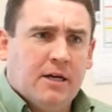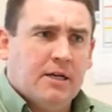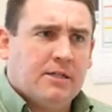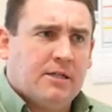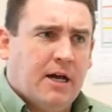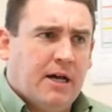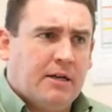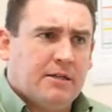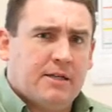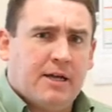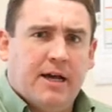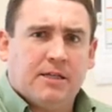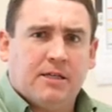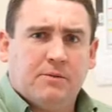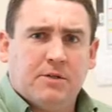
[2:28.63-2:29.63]
So
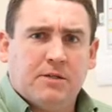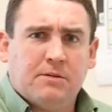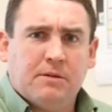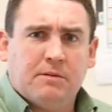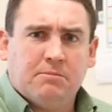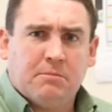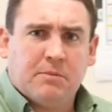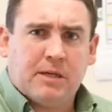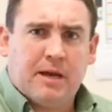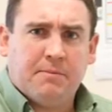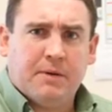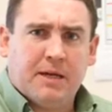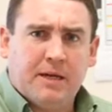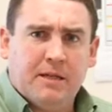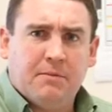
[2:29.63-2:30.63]
discussing what's
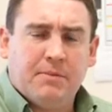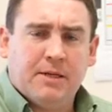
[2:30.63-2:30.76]
happening in the